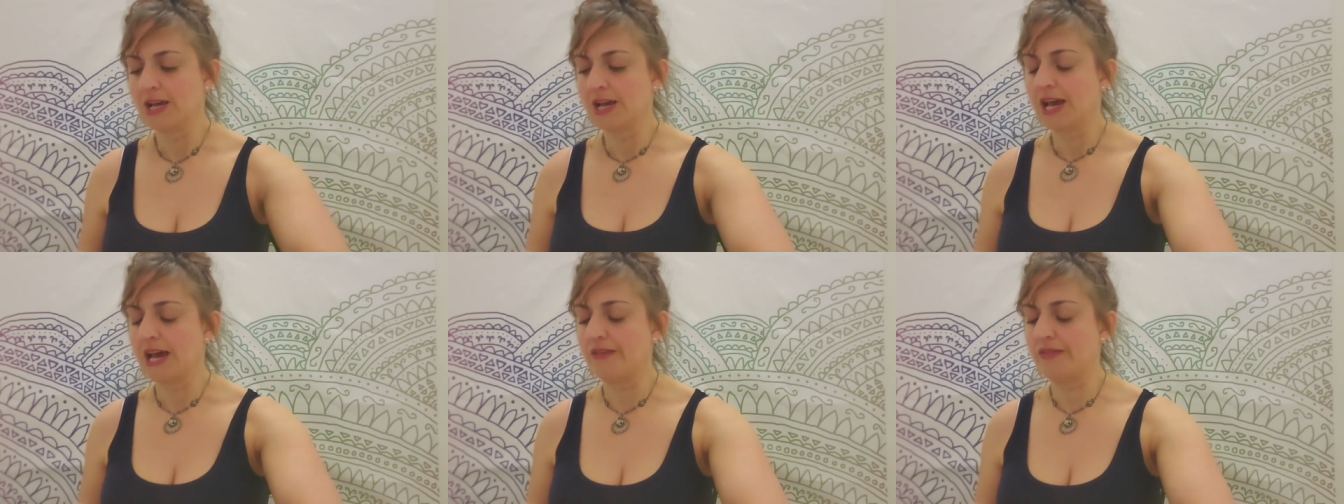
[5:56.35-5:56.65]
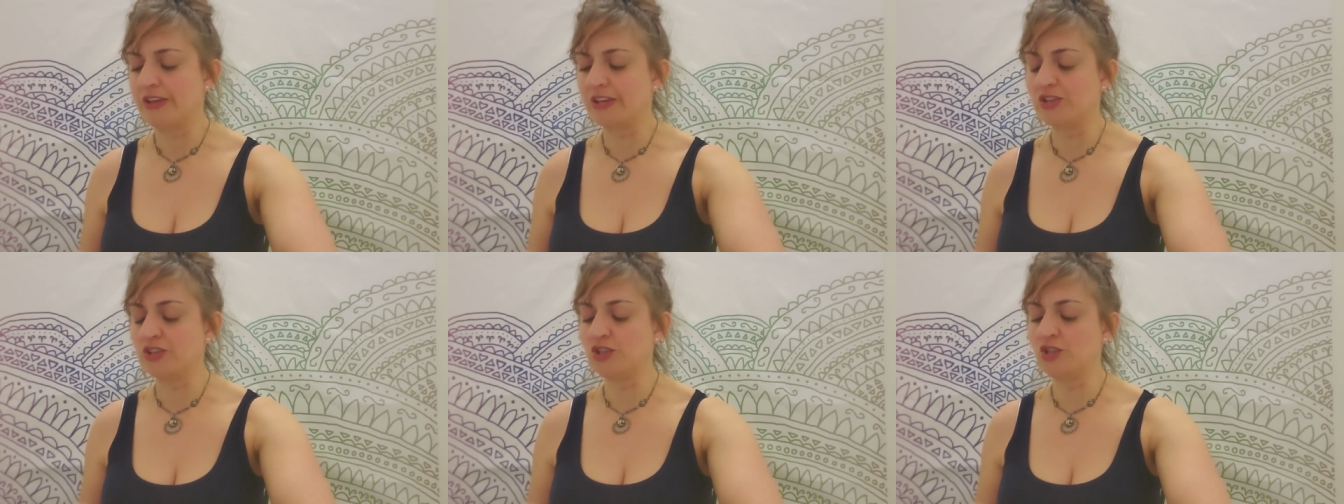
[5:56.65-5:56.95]
And
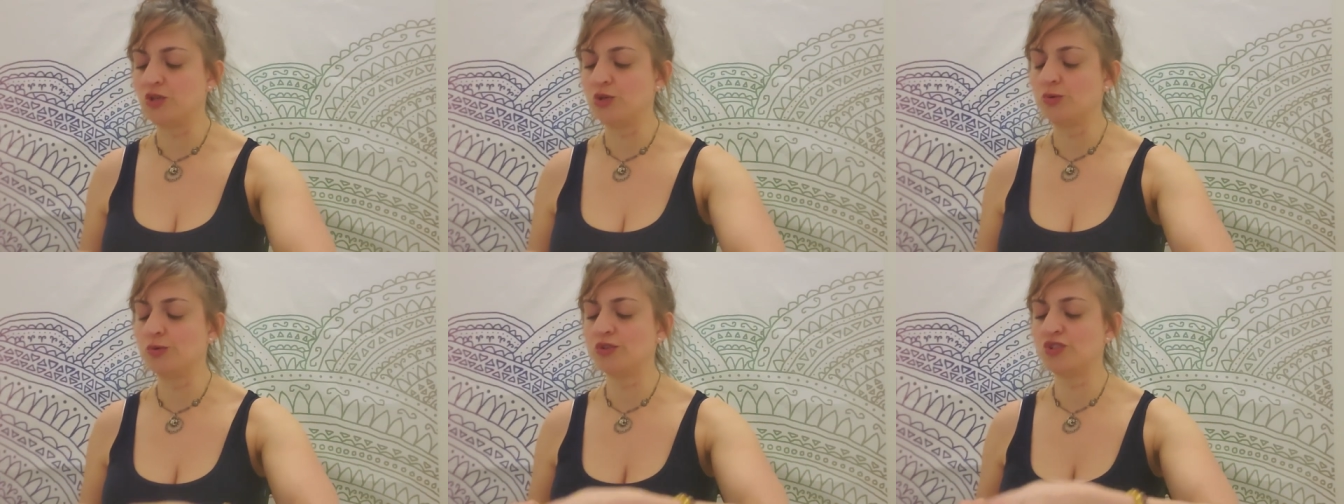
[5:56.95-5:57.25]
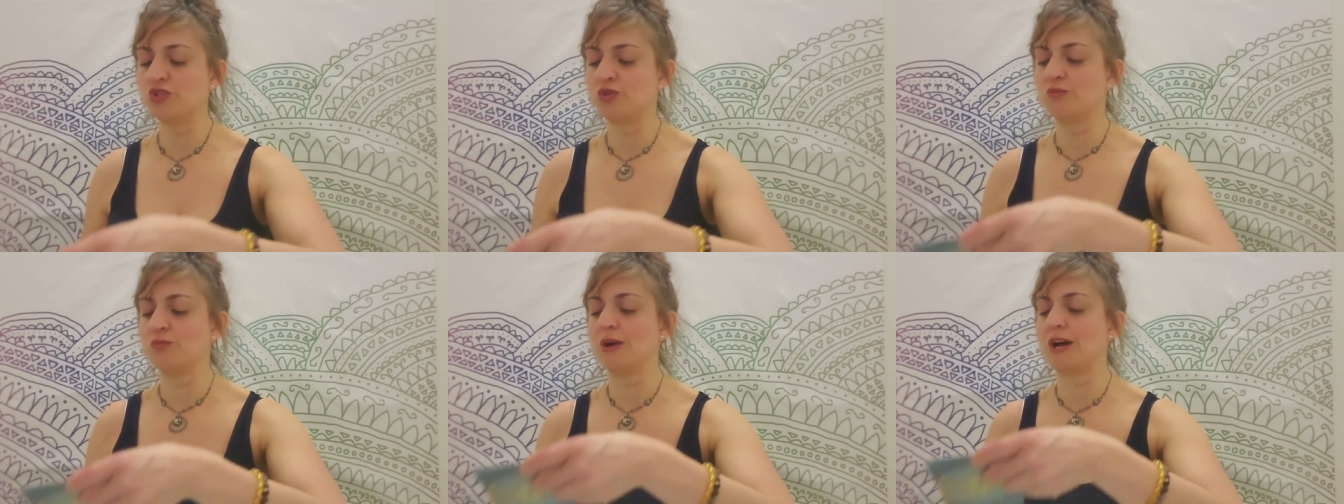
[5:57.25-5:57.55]
then use
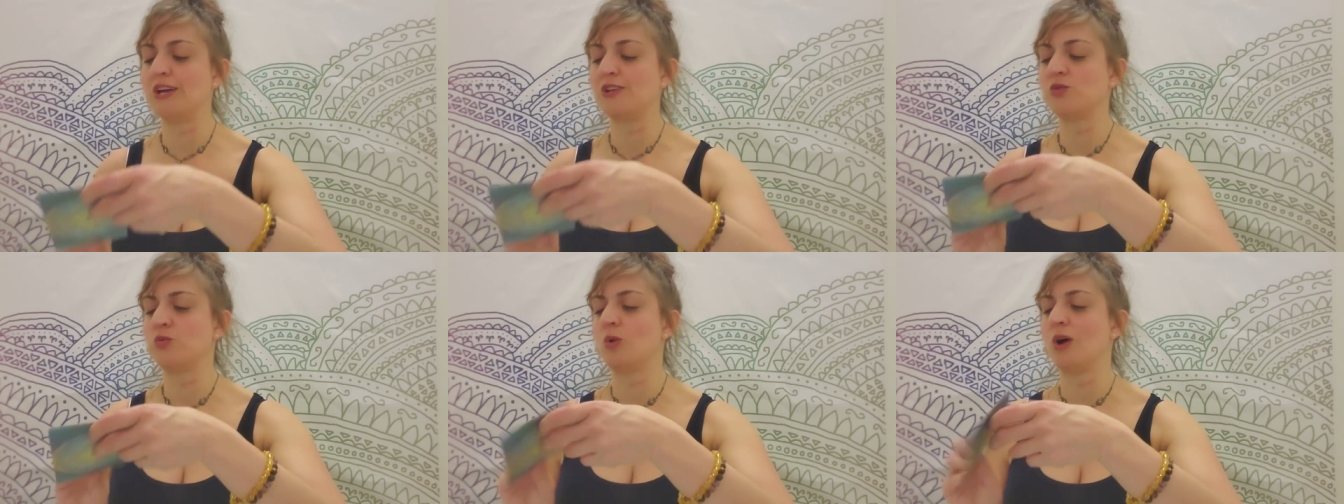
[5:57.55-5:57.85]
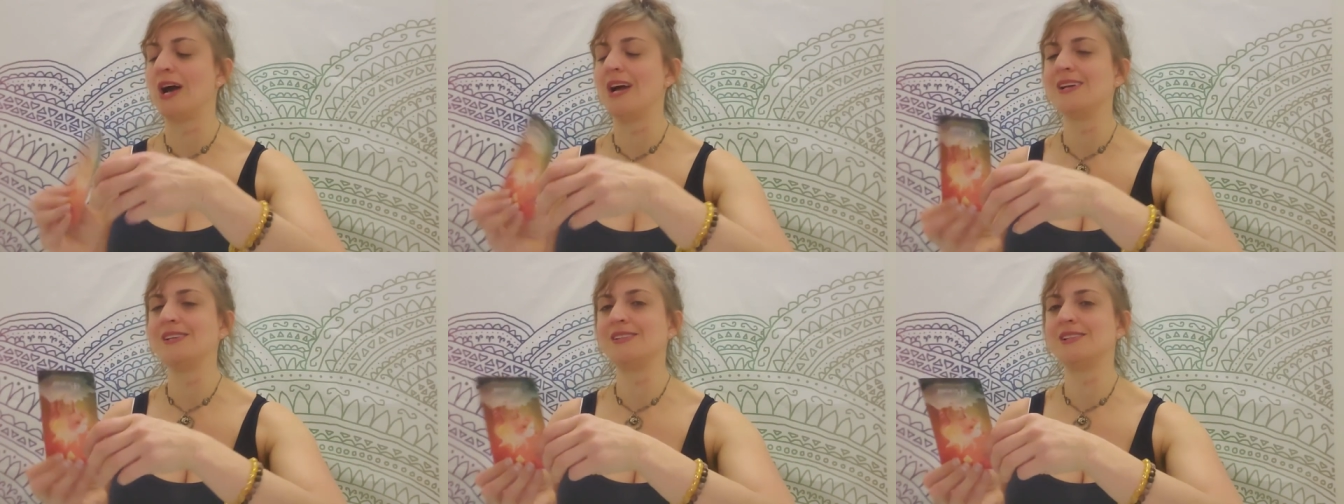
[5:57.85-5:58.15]
your mind
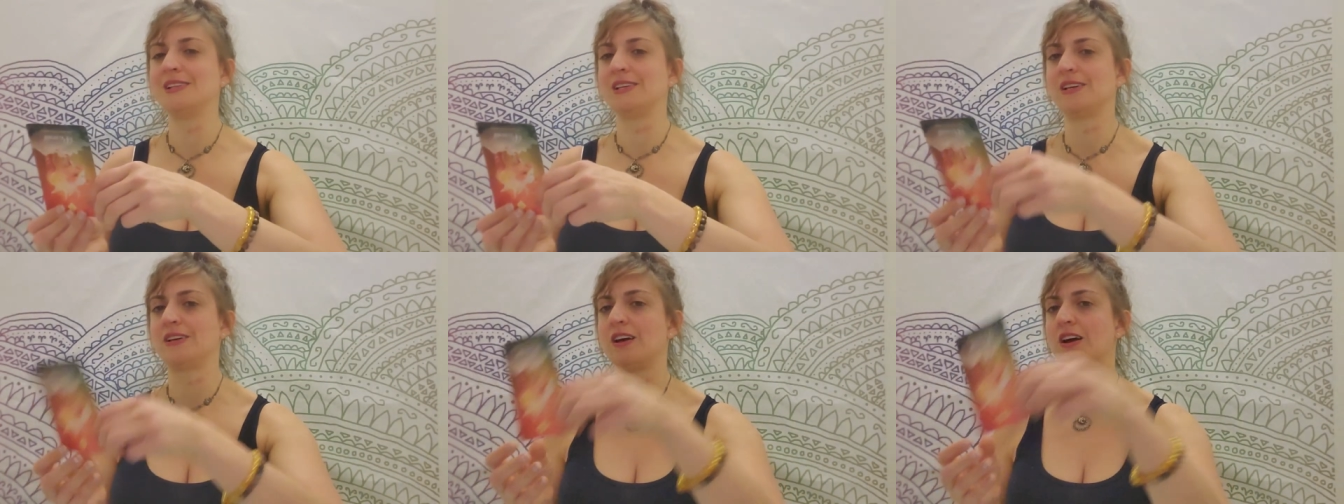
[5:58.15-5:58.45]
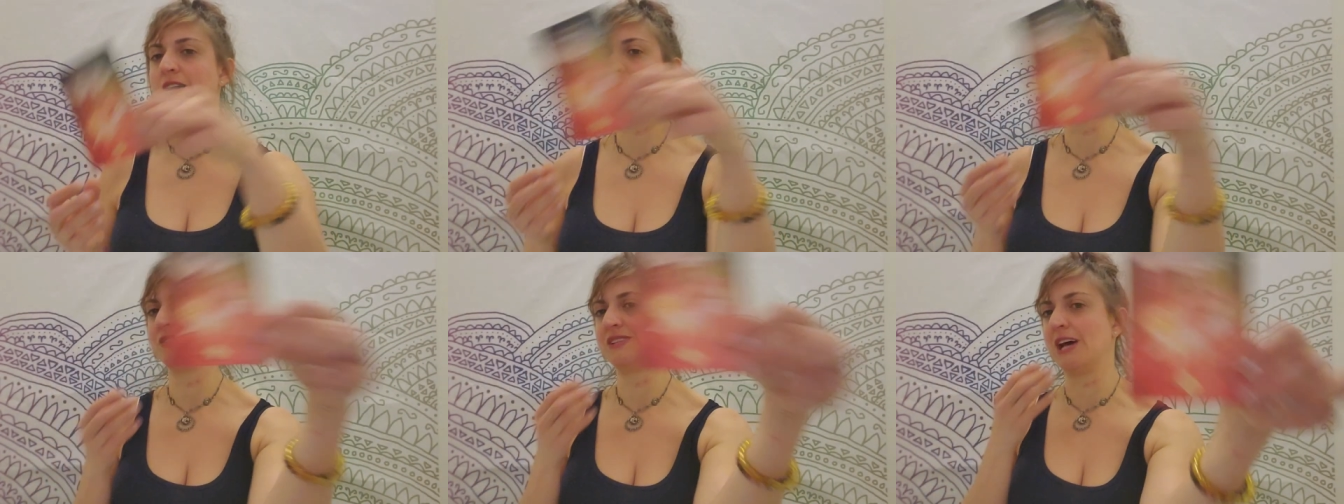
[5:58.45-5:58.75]
wisely
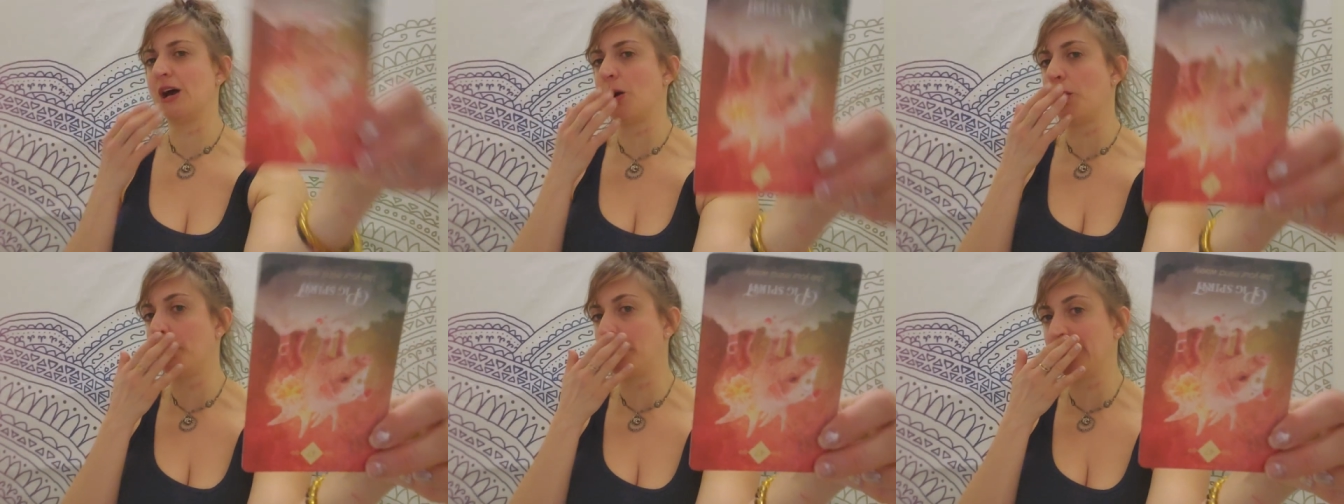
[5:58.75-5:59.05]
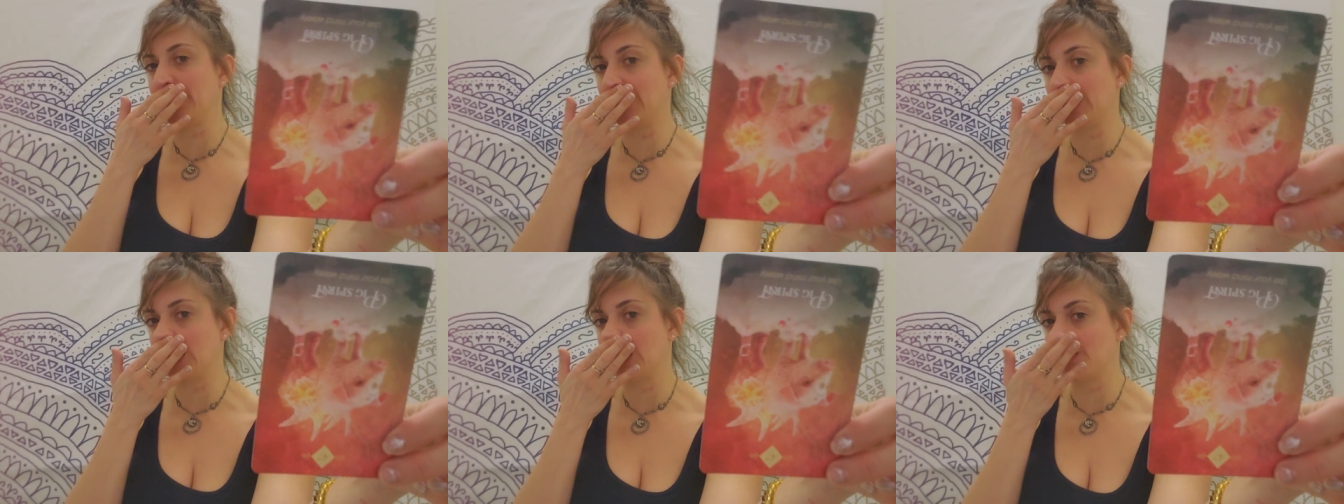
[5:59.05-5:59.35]
comes out, but
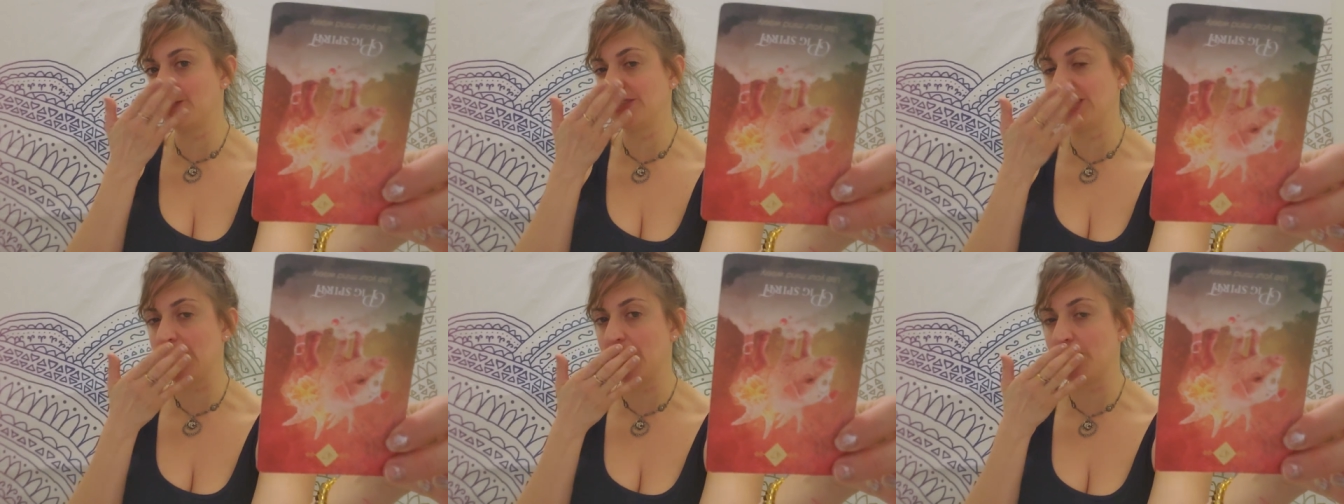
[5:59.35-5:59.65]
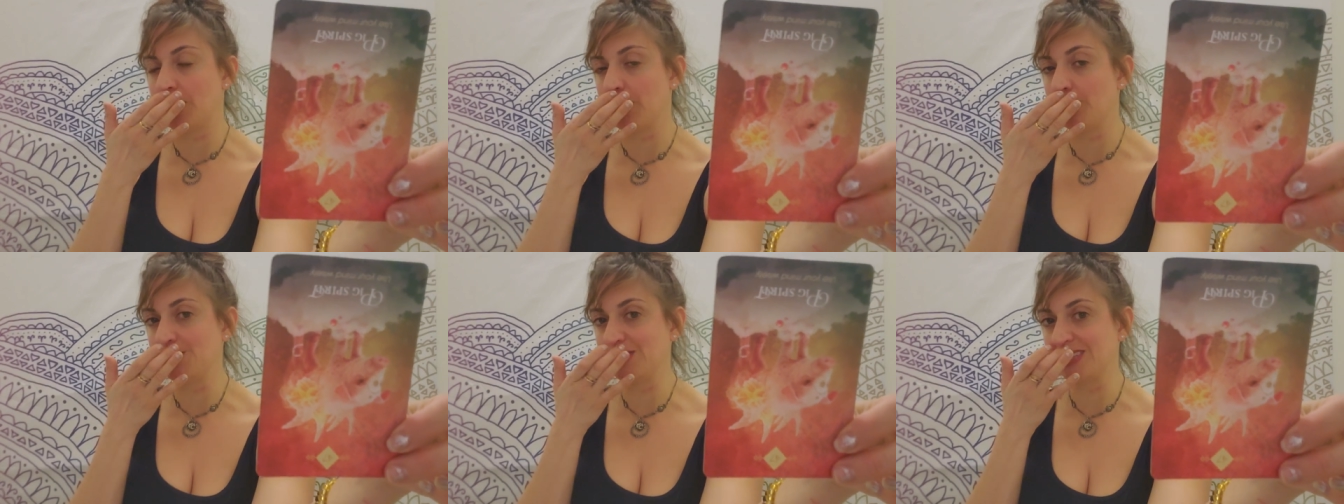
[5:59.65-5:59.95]
it comes out
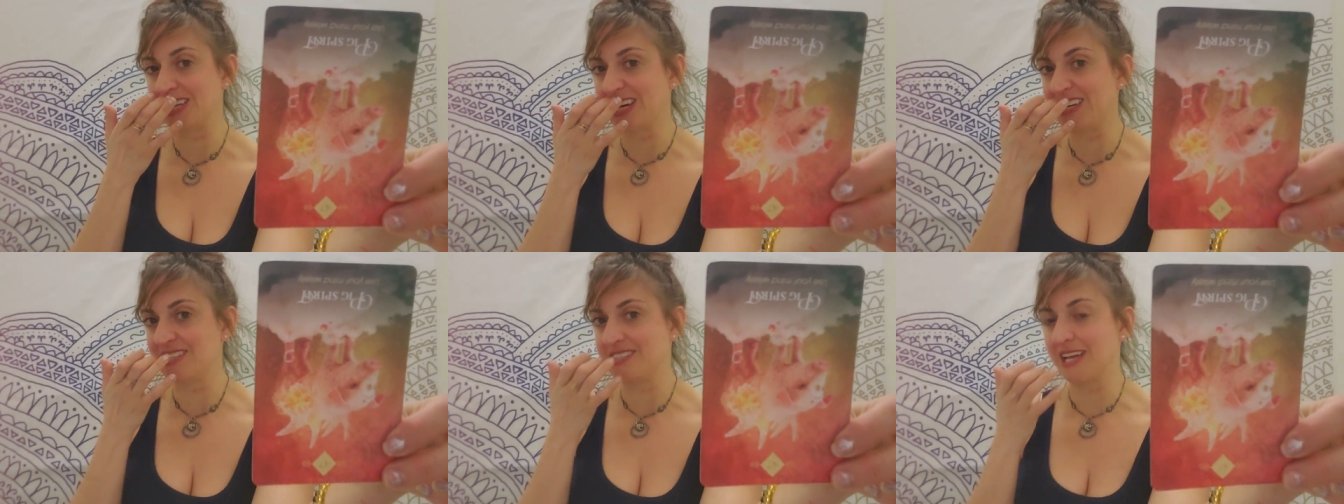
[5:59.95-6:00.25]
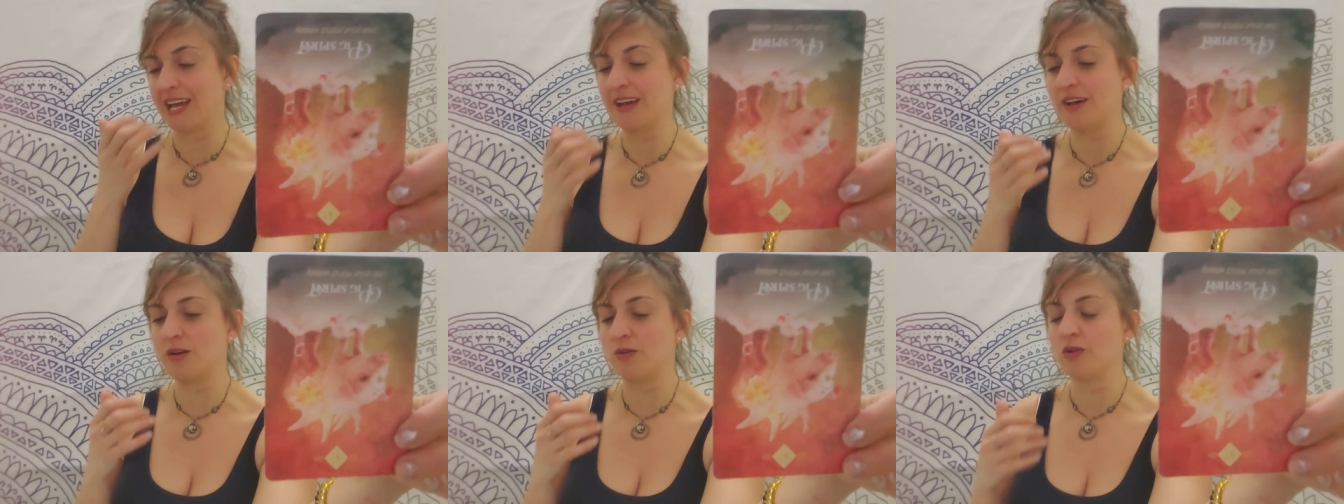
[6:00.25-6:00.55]
upside
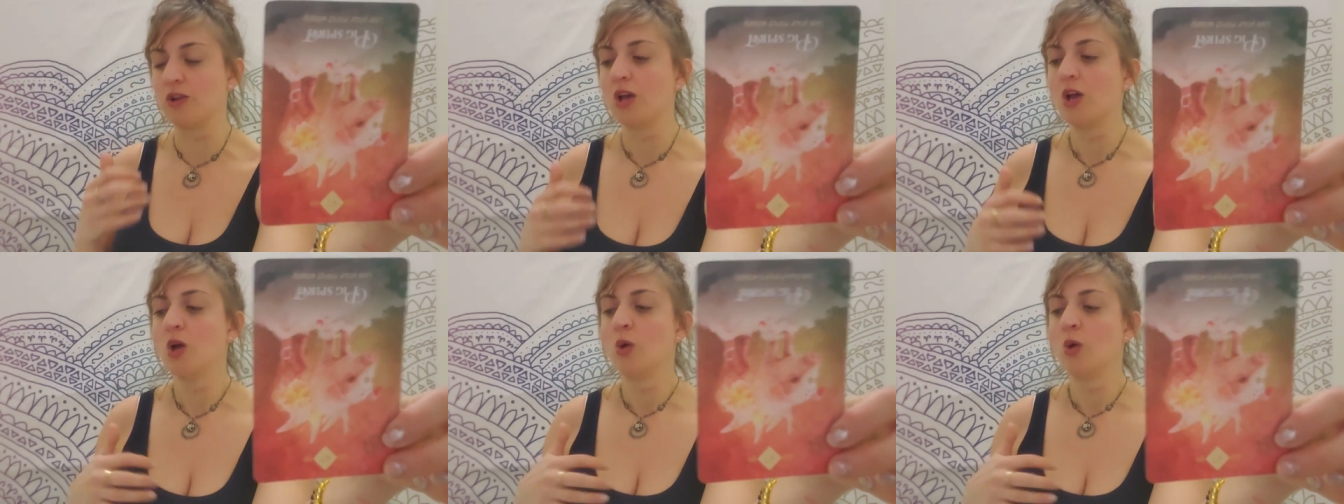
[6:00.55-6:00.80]
down,